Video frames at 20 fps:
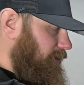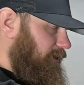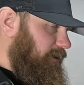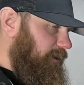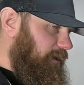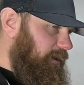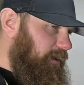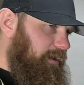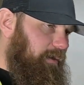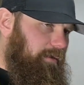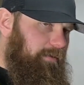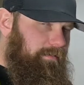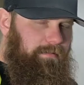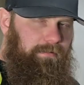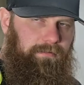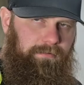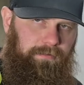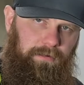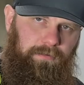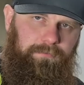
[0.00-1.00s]

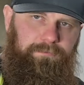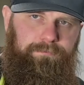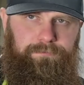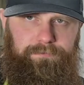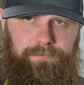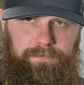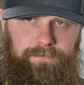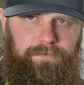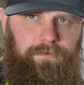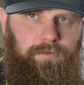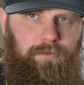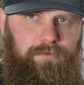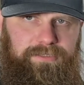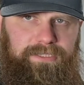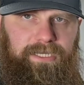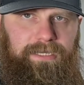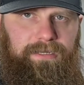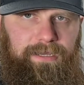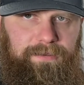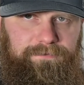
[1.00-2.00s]
You know, for those
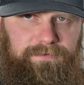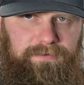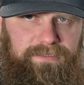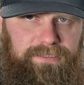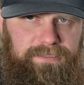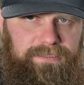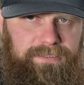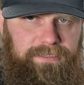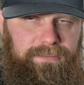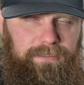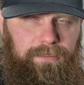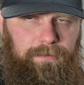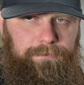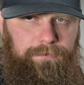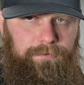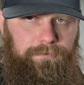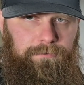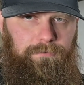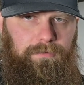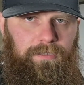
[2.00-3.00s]
that have a
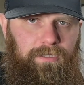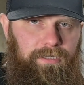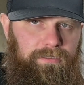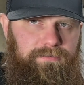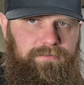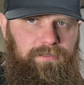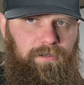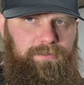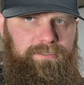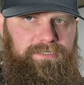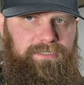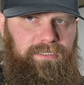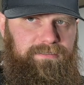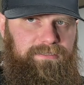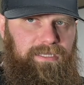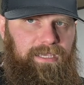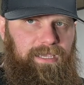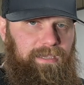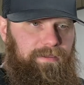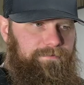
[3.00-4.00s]
CCW, it's always nice
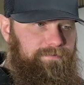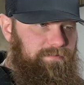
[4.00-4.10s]
to have